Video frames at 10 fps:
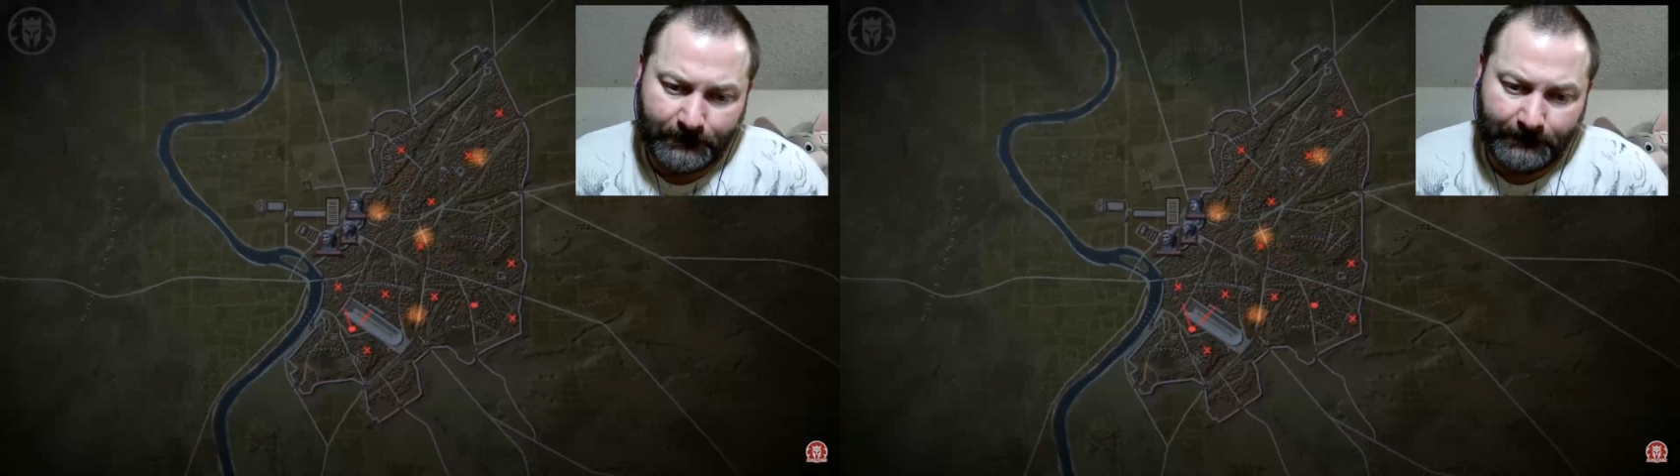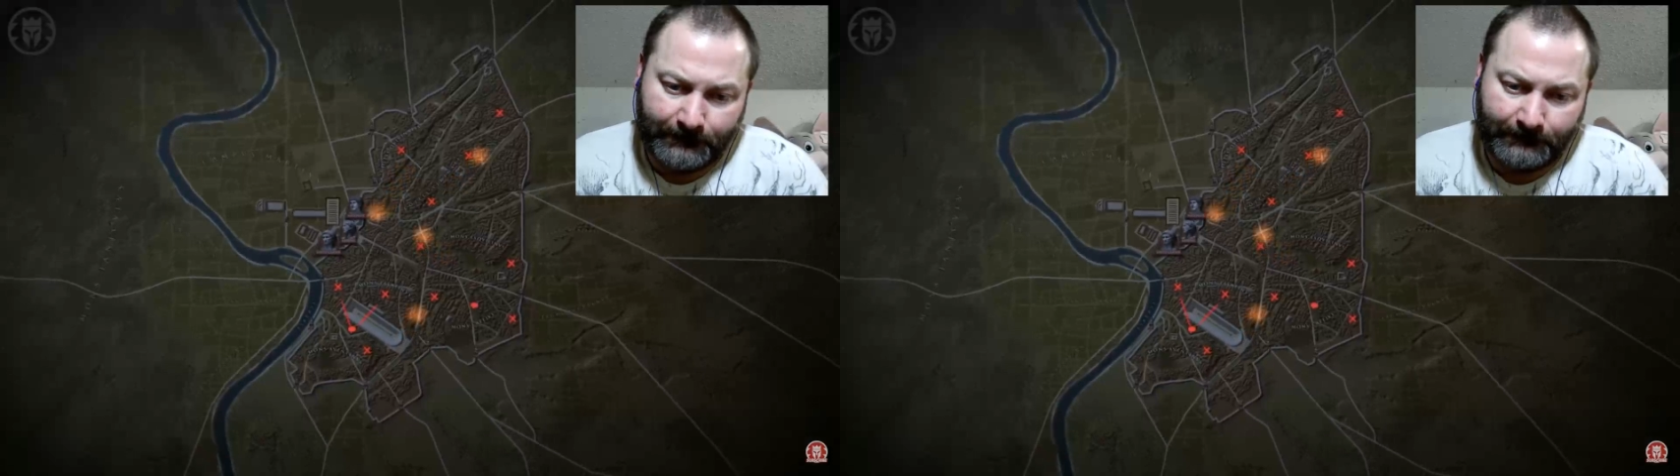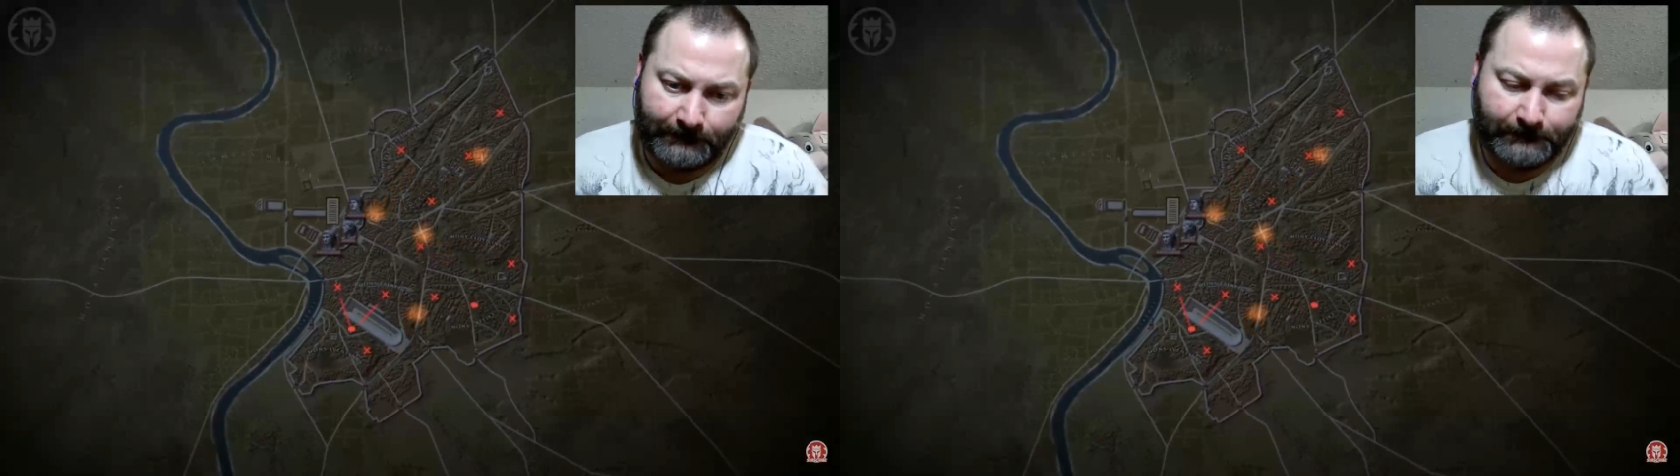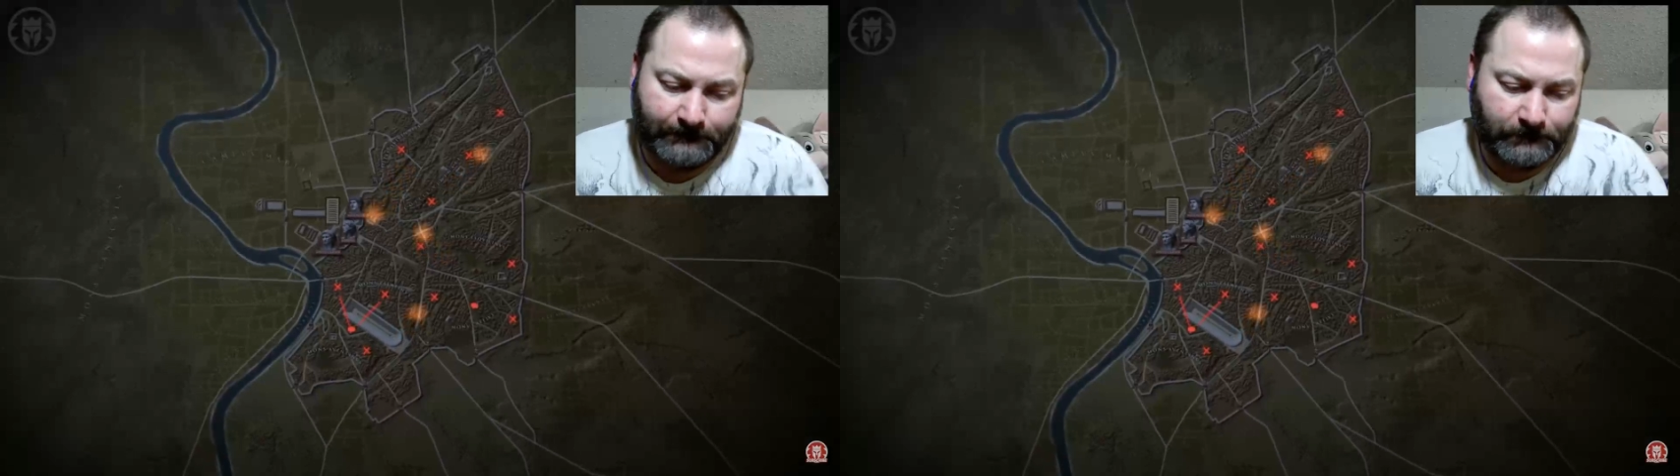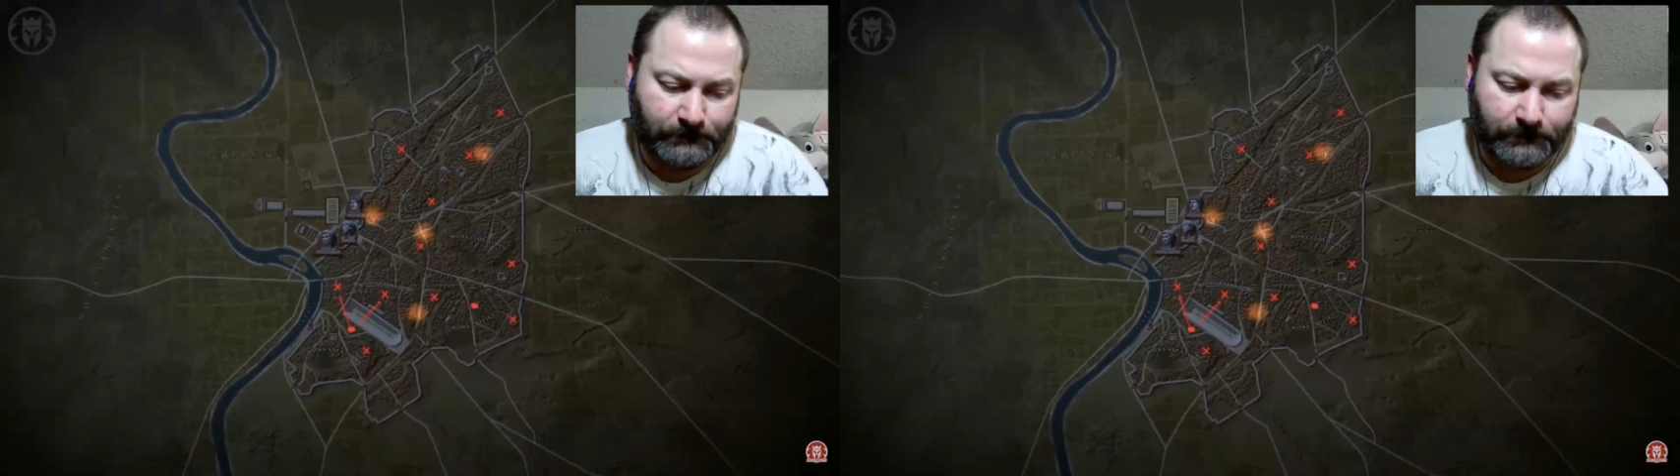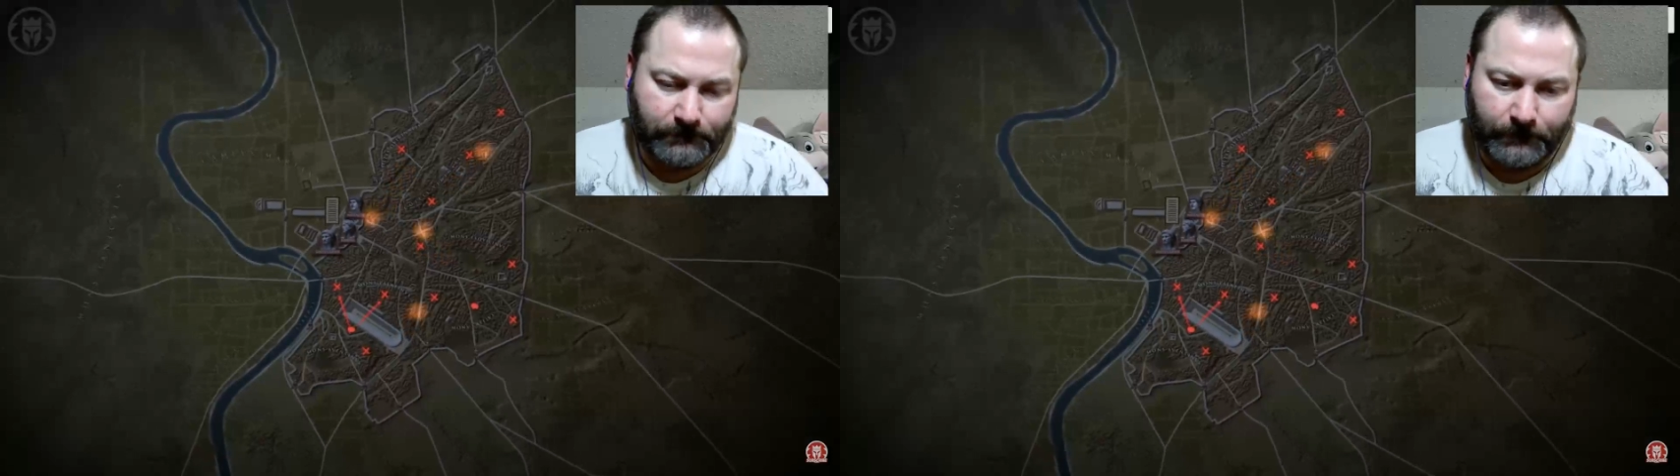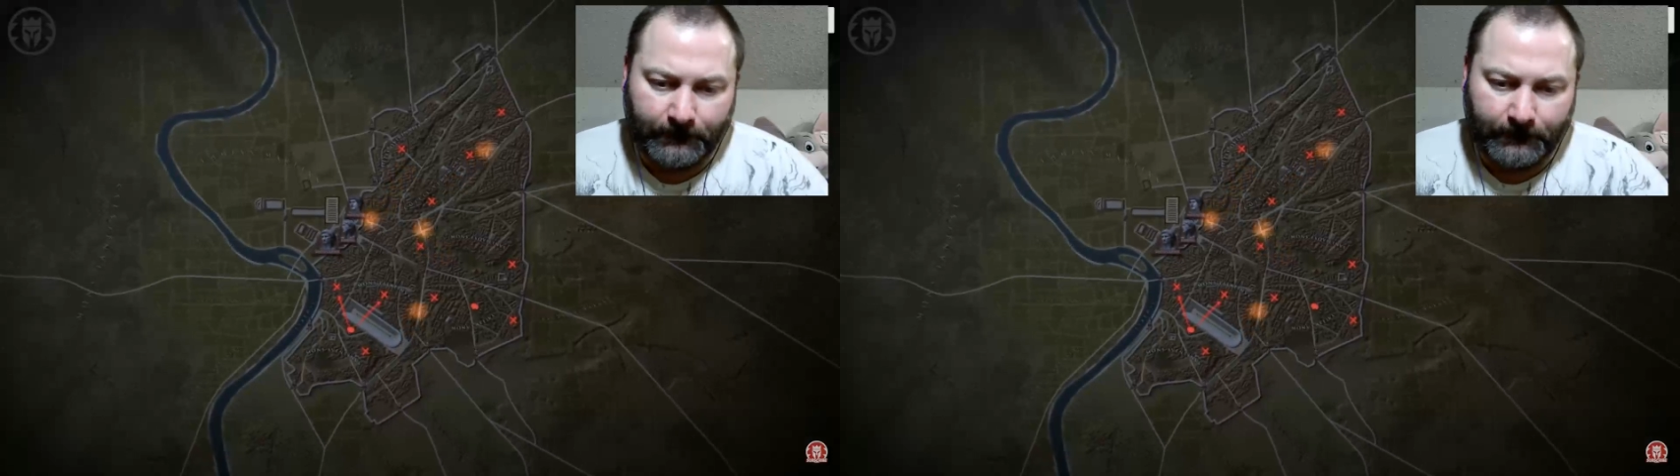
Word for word: their inheritance,